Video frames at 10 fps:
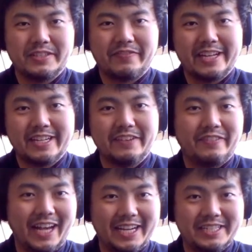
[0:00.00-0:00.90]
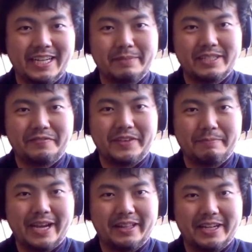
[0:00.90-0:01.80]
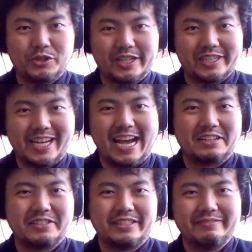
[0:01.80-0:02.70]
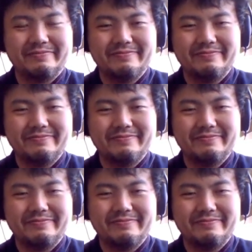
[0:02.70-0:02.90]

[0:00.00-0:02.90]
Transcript: The fact that a flying type is defeated by electric attacks.